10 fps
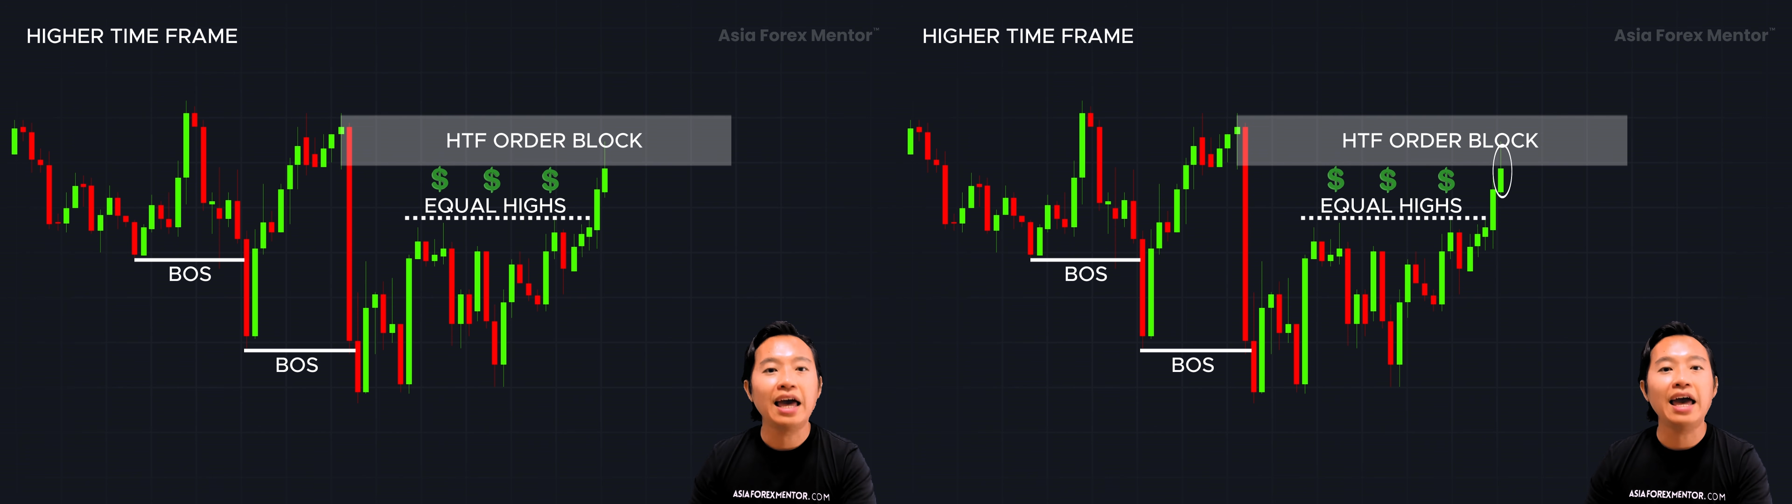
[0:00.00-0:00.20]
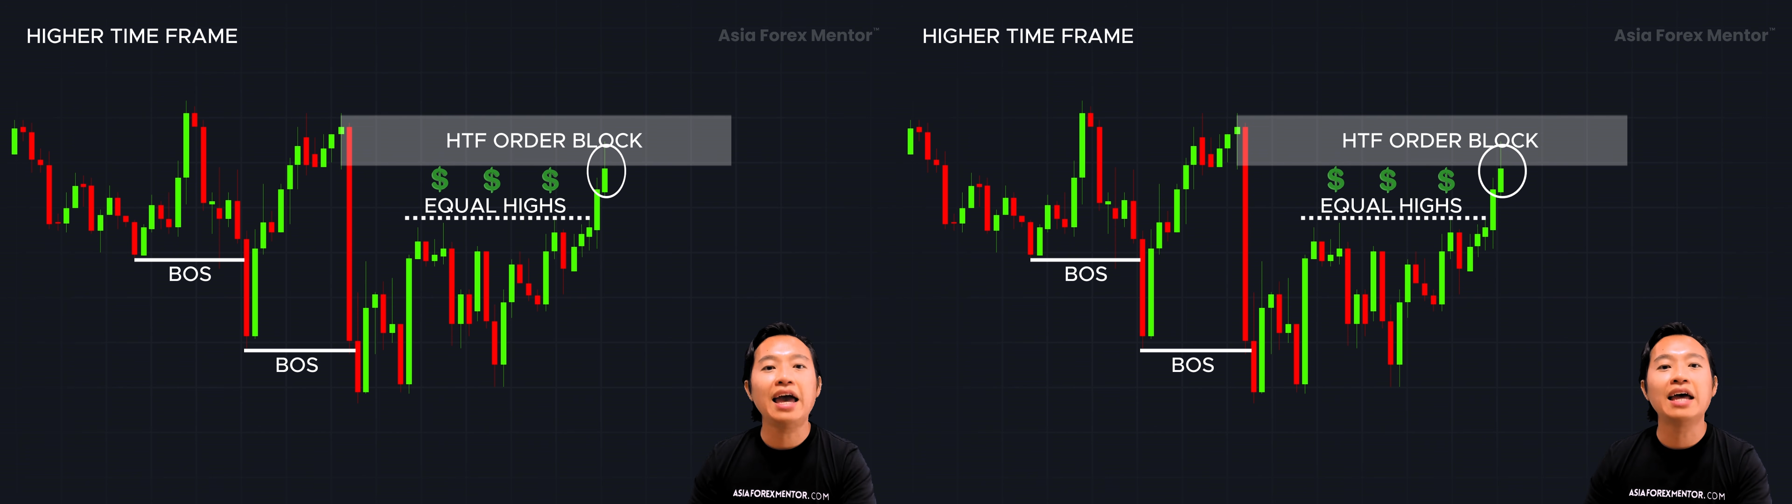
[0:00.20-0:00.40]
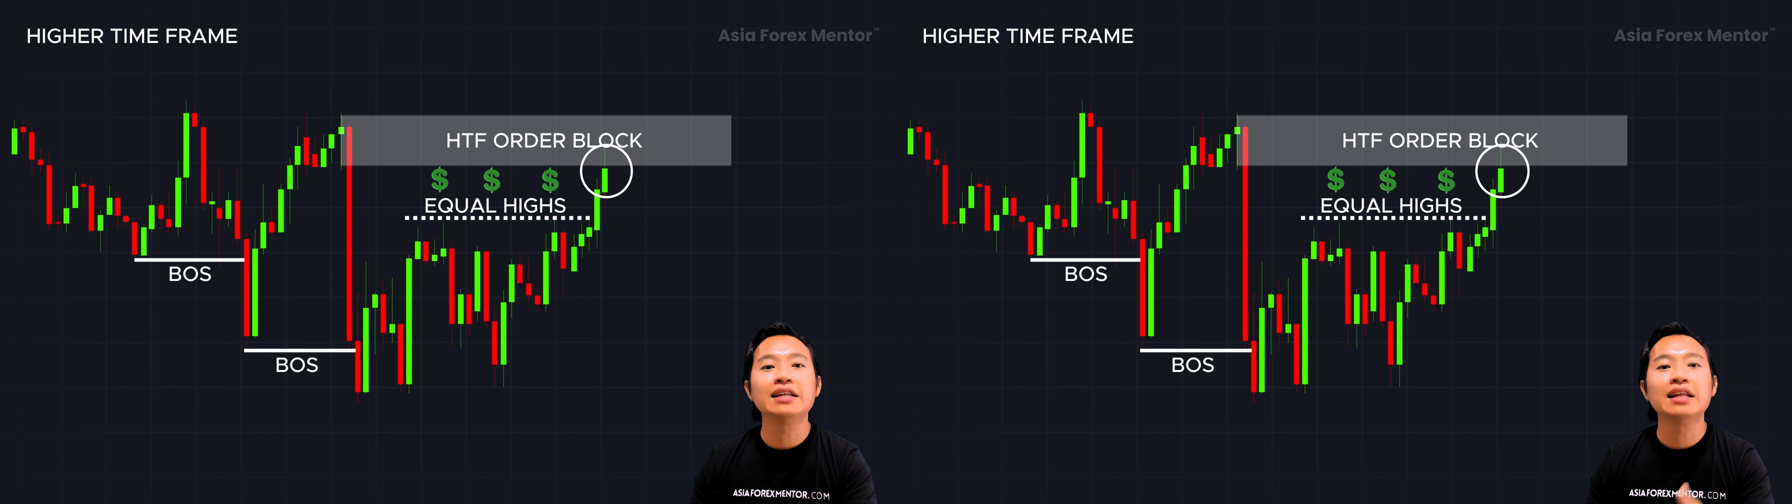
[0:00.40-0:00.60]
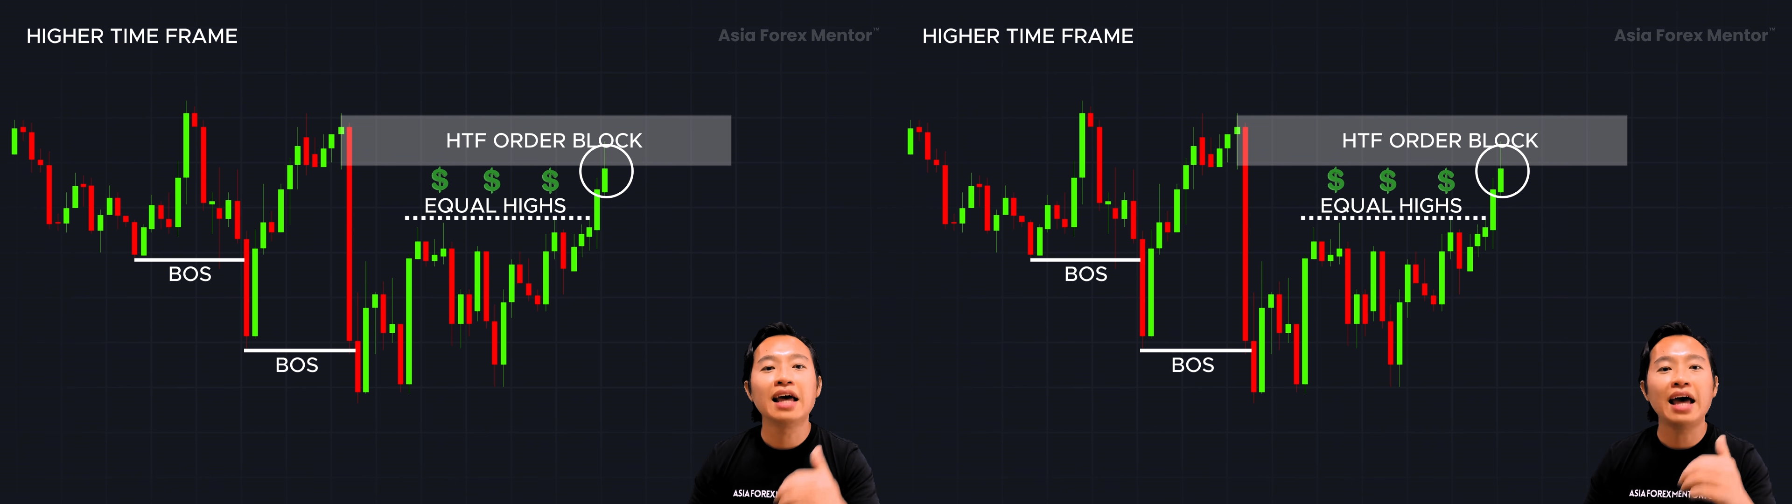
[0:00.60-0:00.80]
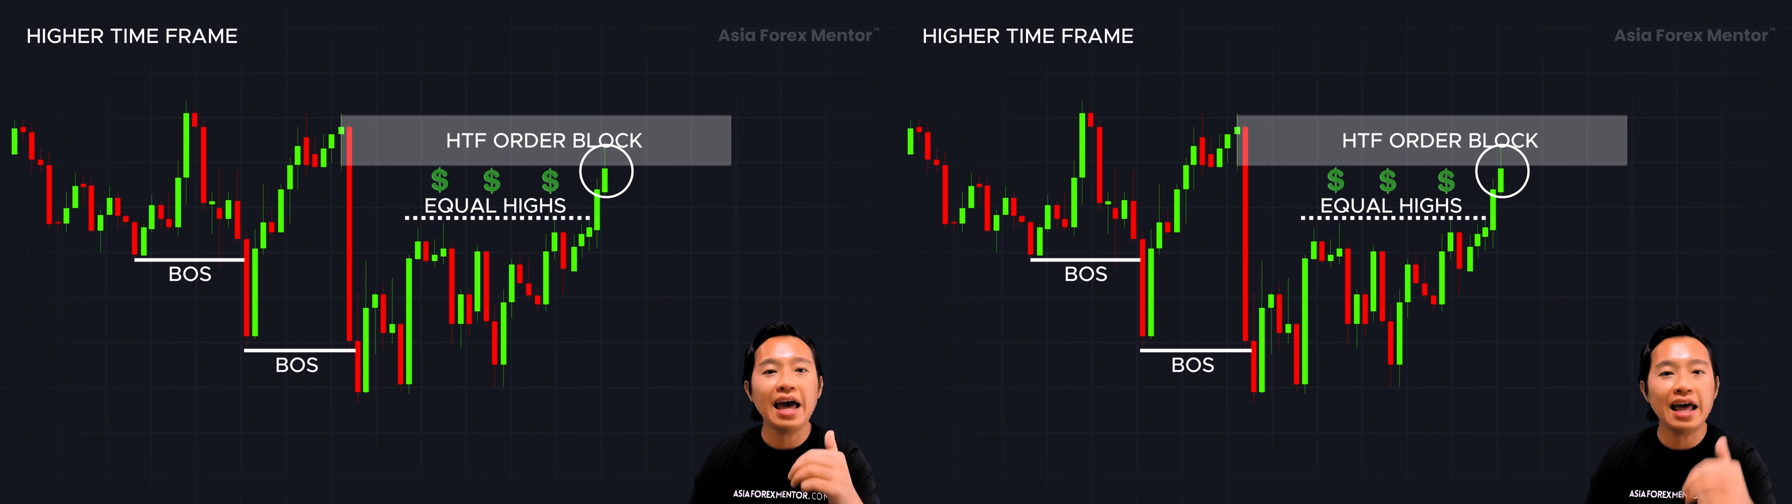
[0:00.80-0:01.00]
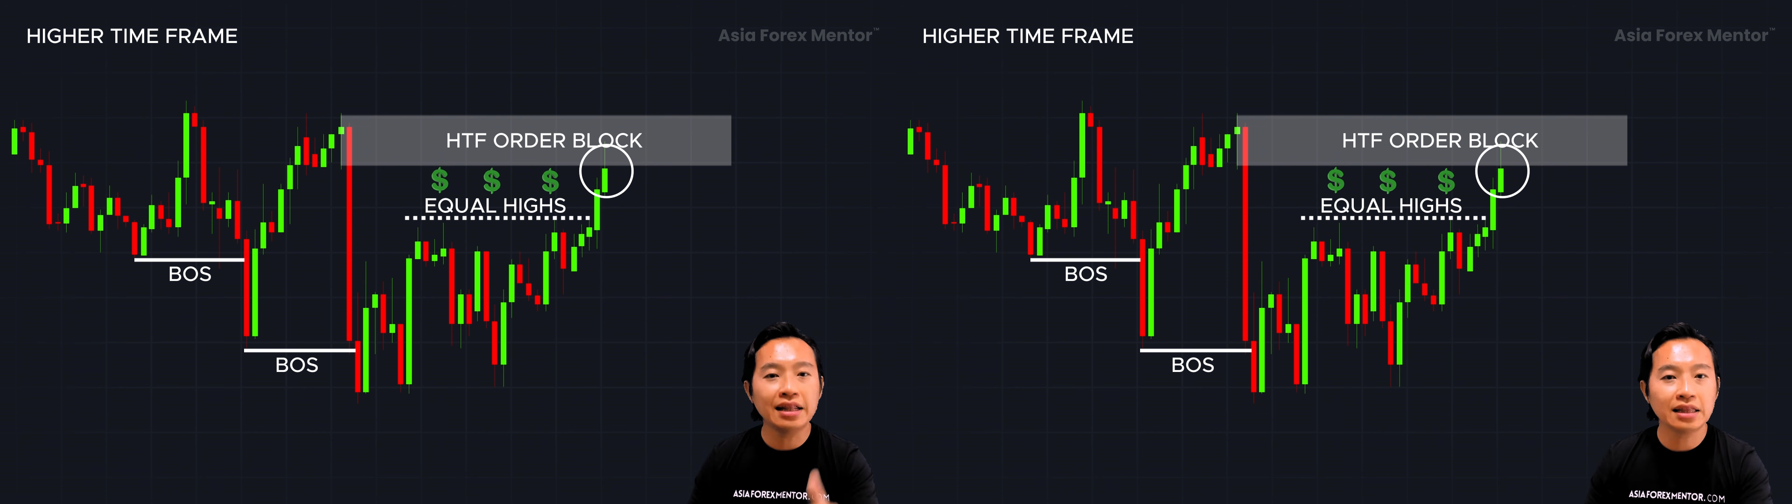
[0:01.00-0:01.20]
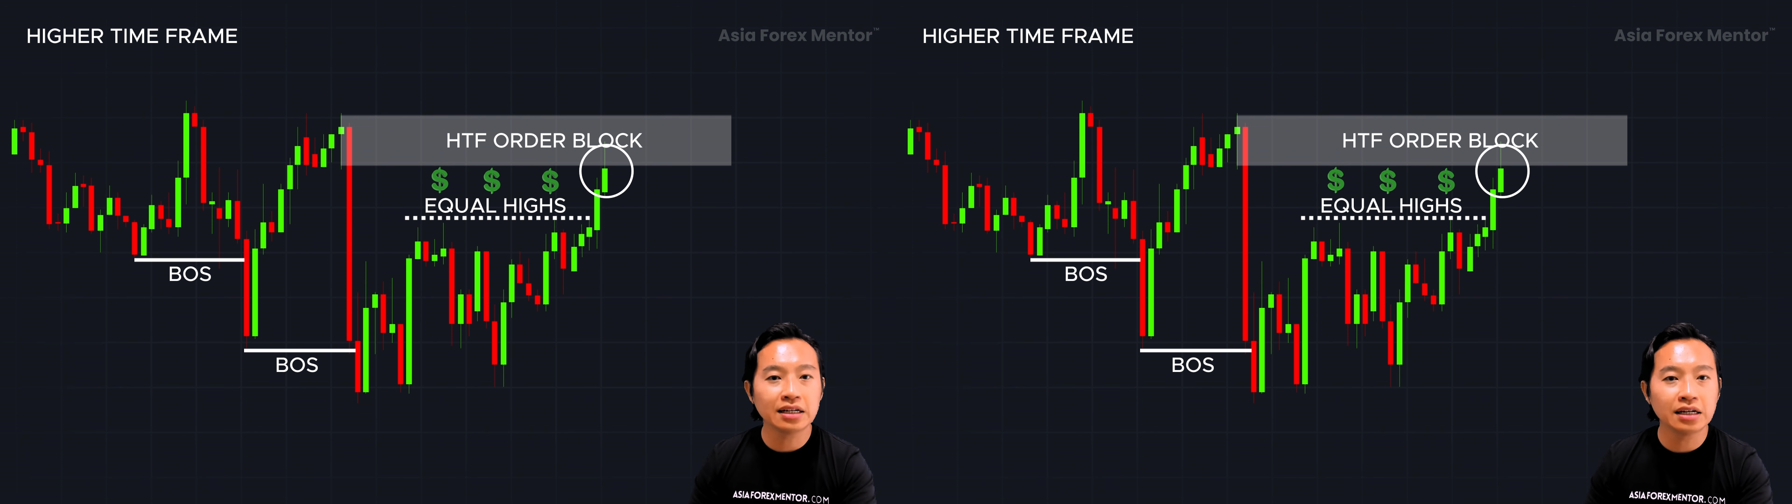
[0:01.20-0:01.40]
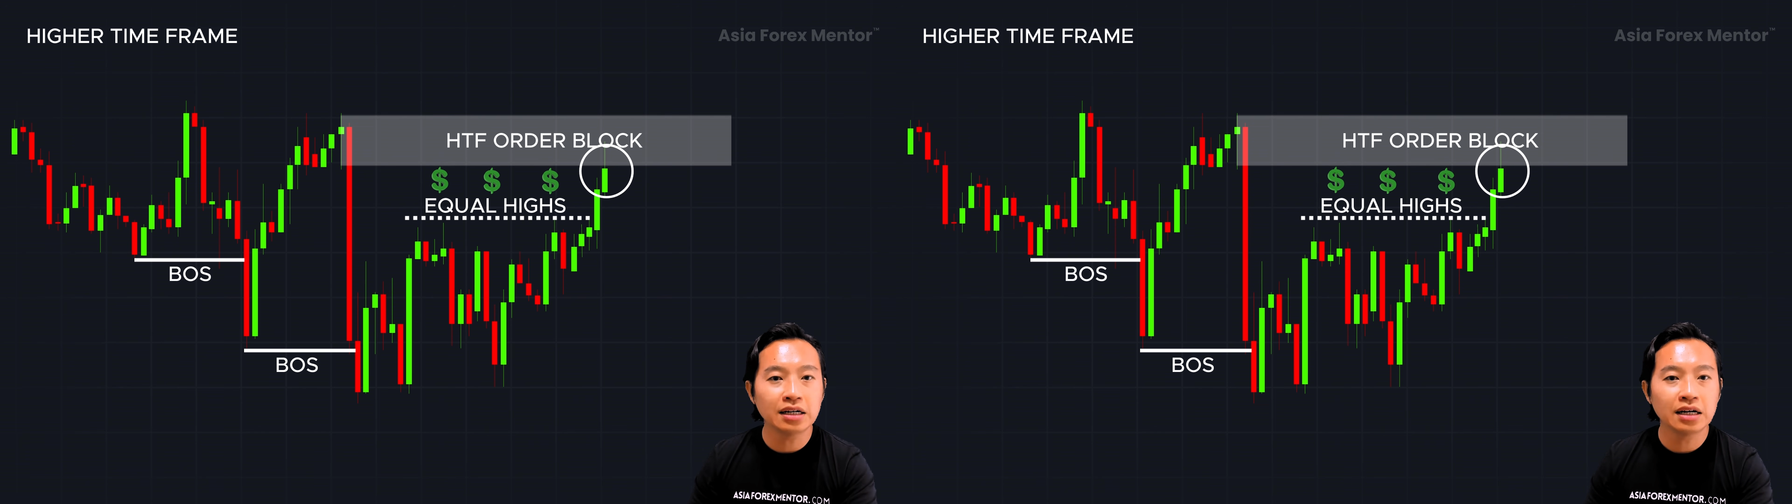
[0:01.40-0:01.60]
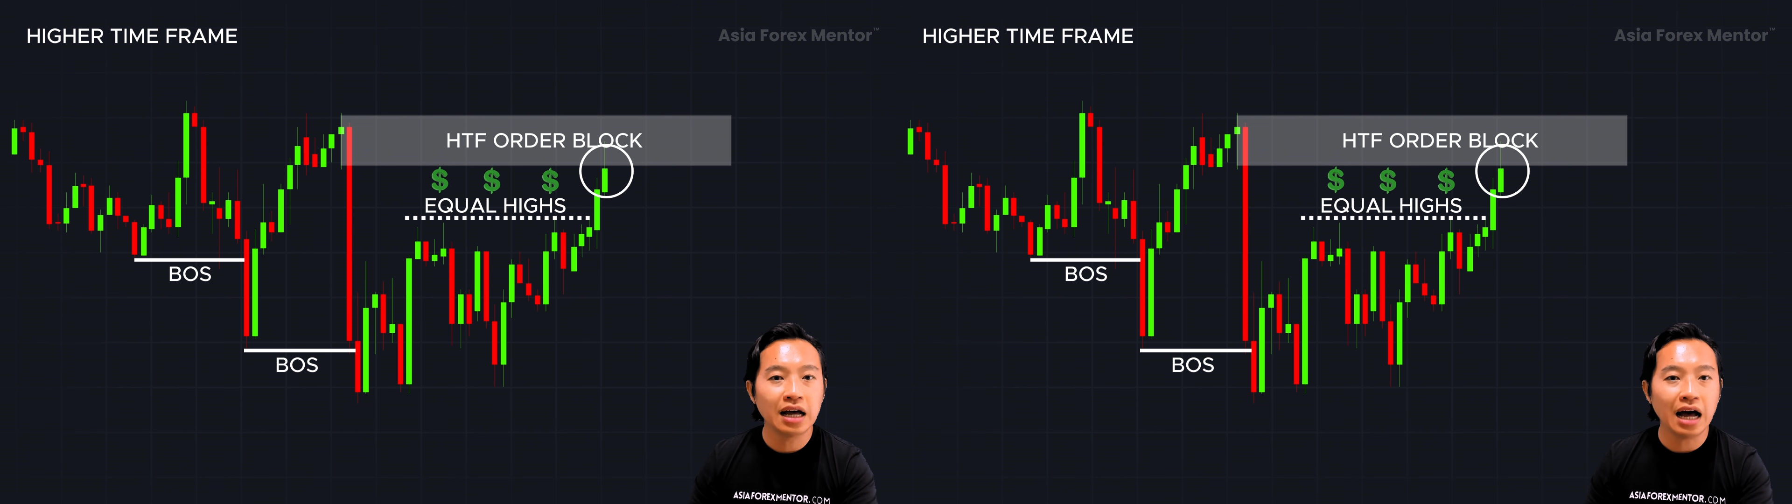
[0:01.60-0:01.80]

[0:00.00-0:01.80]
and enter